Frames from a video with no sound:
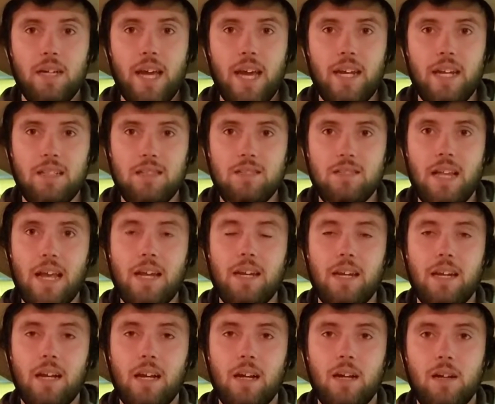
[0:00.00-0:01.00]
and it's
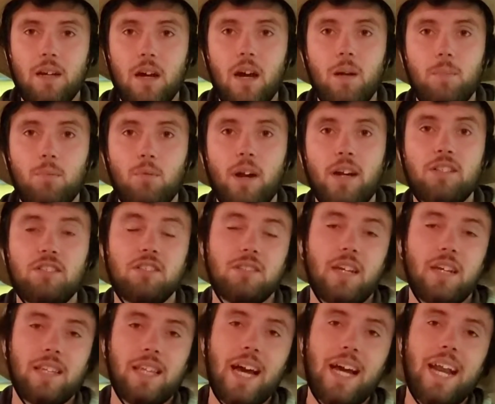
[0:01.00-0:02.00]
standing upright just
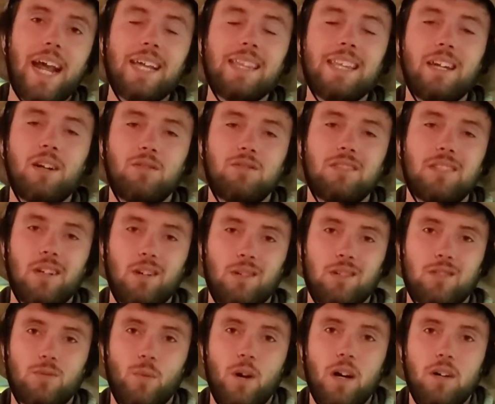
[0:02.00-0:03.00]
like that, and they don't seal
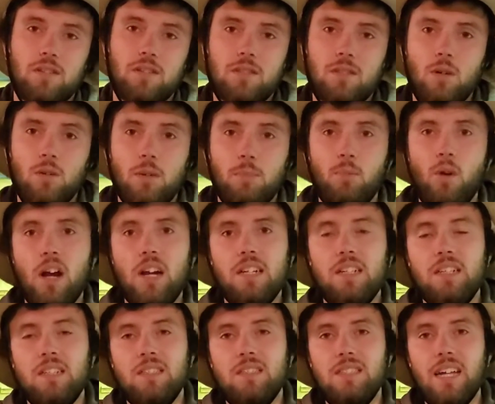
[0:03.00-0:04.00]
as well, so the
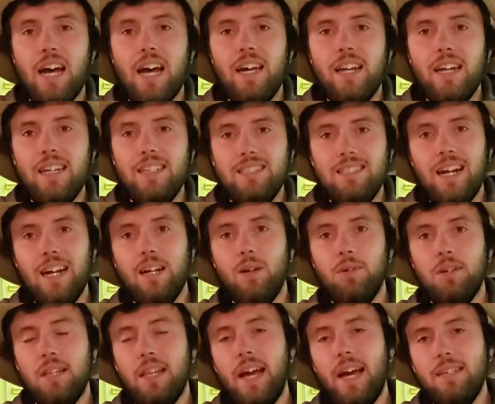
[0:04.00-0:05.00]
product inside is not
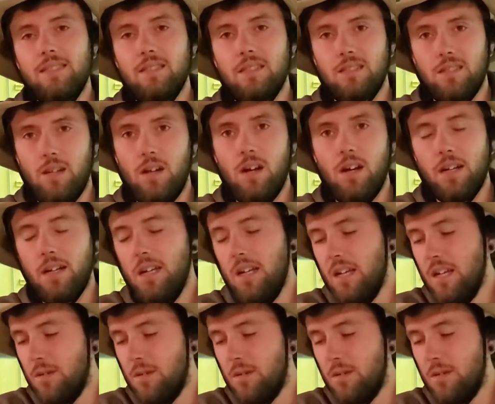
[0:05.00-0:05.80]
going to last as long,